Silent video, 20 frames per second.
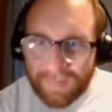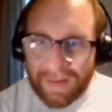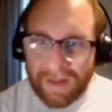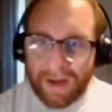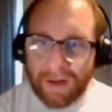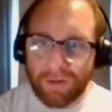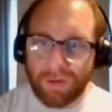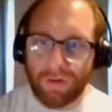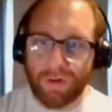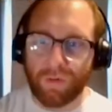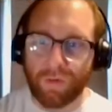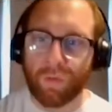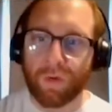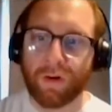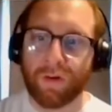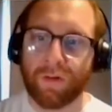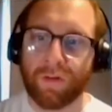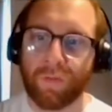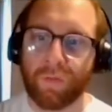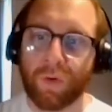I don't know,
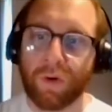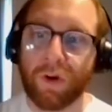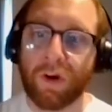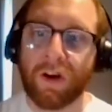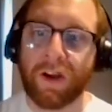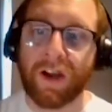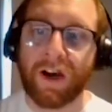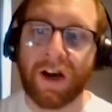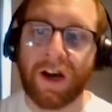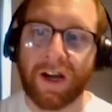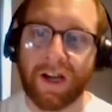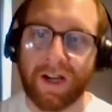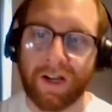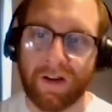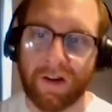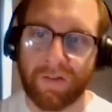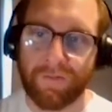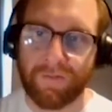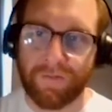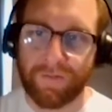we're not high
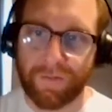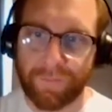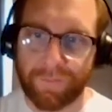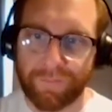enough.